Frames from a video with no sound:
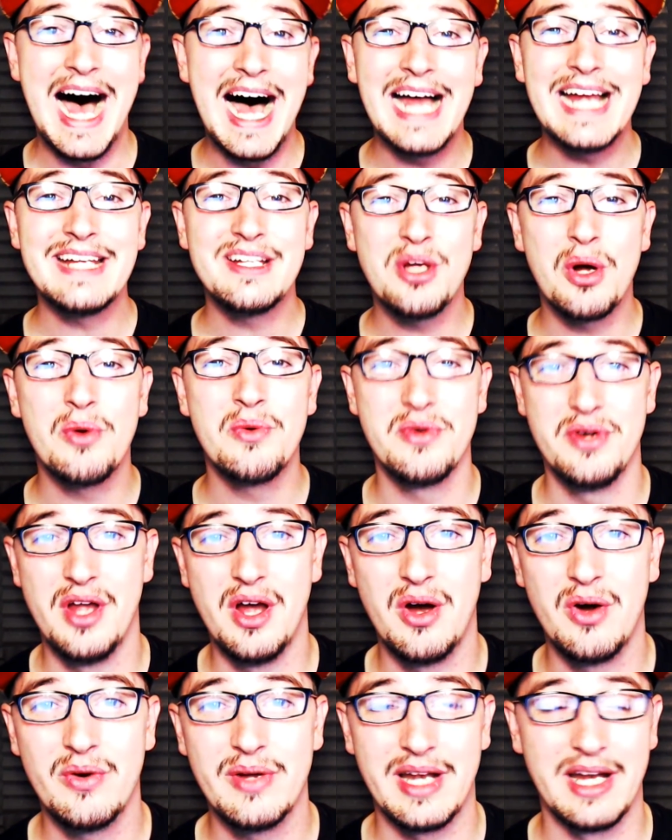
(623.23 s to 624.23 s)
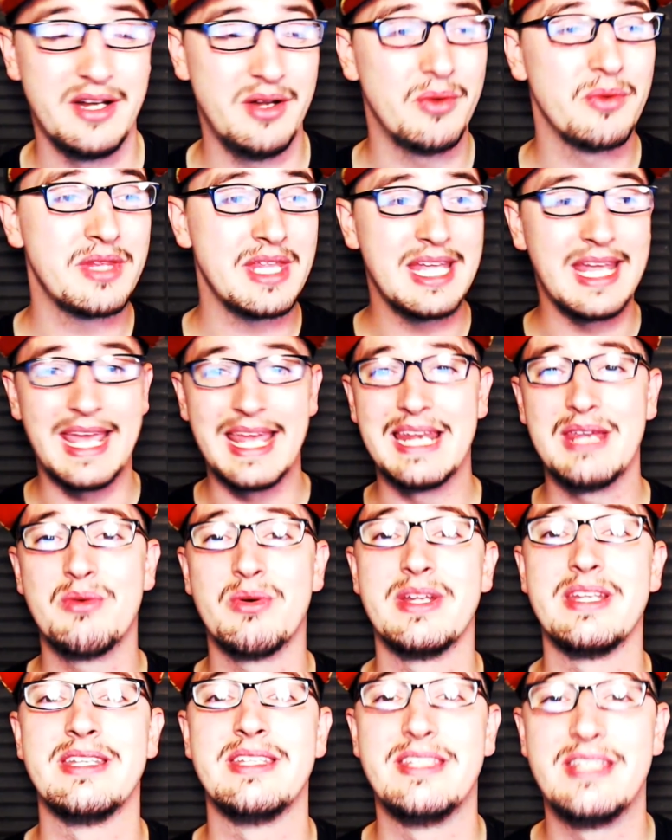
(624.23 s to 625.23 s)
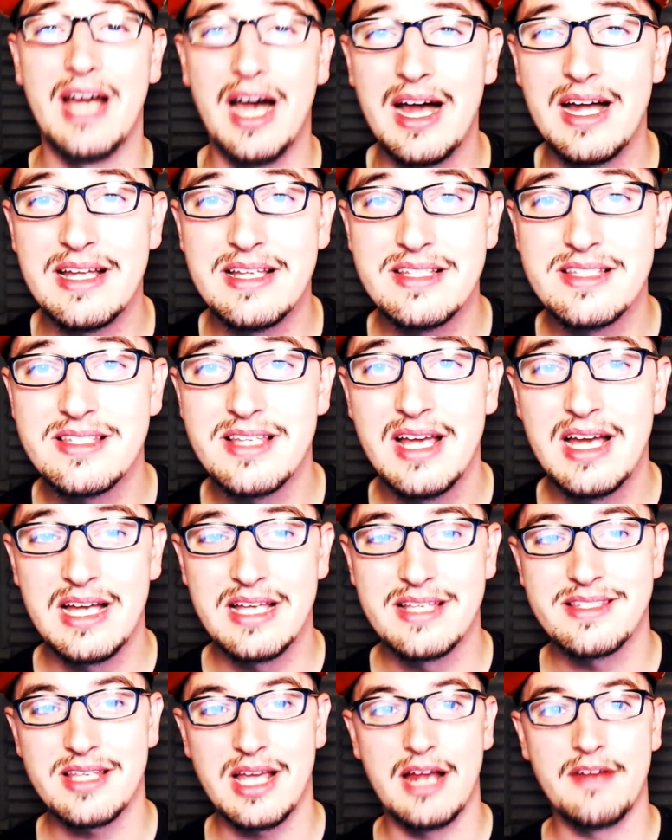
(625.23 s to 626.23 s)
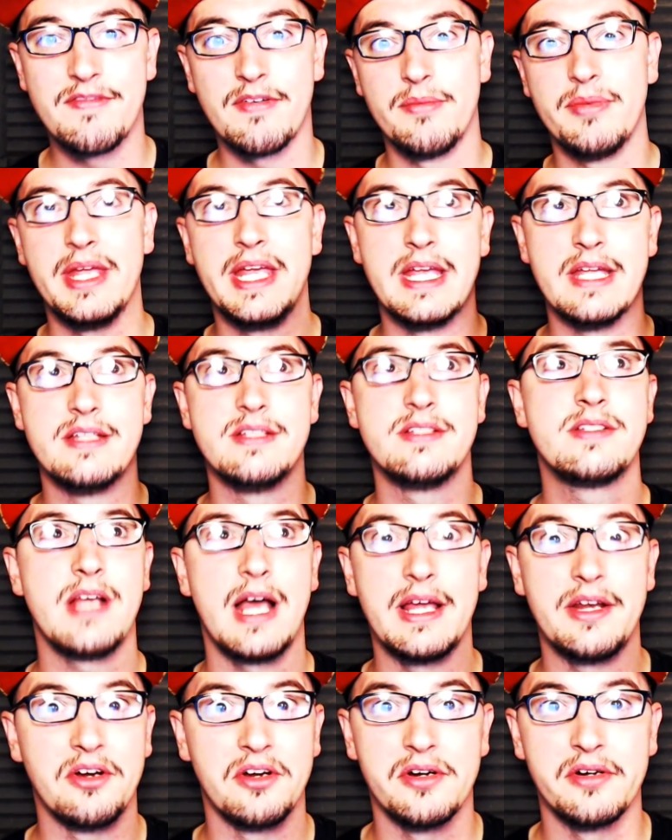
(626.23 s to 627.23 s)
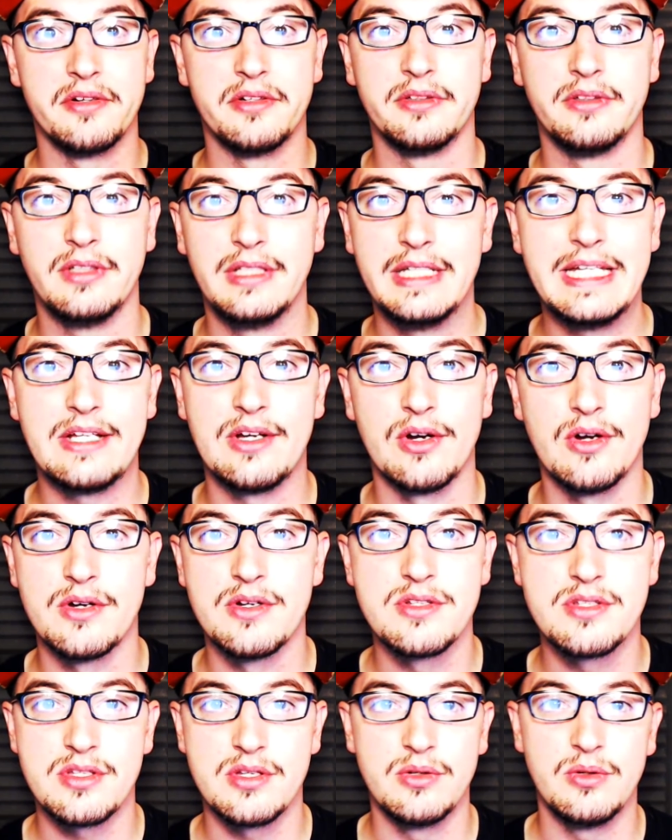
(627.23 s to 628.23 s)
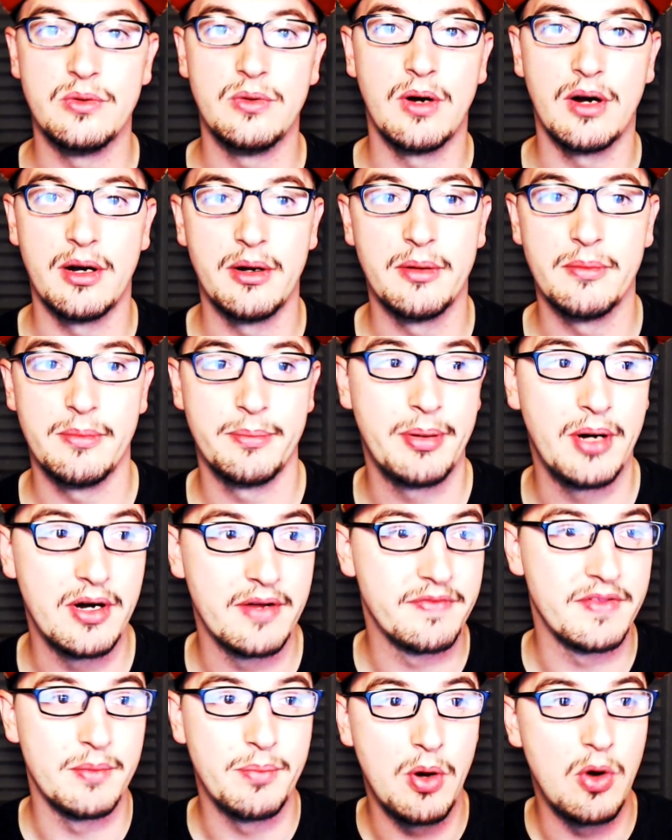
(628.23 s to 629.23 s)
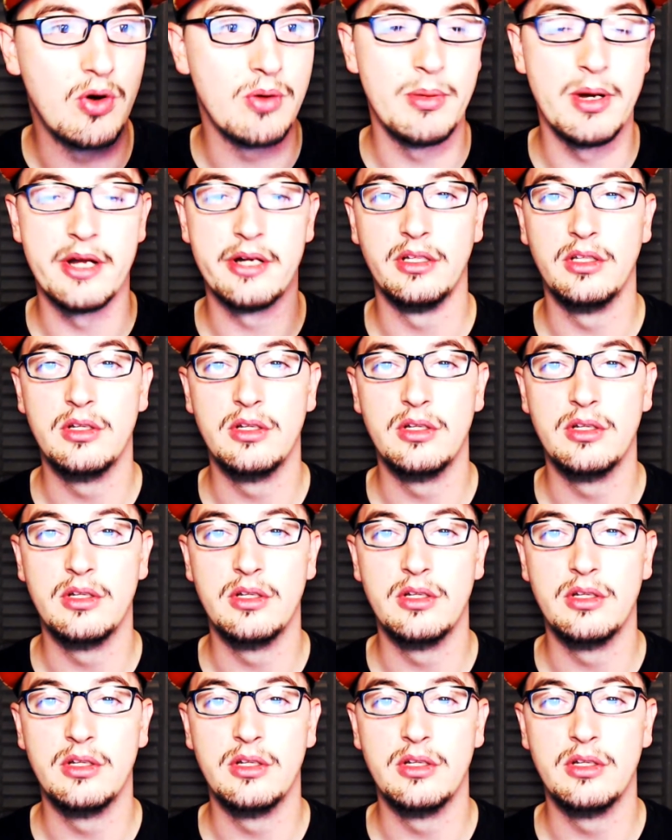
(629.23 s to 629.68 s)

I don't know, and I don't think anyone does, aside from the insider leakers who are part of the Pokemon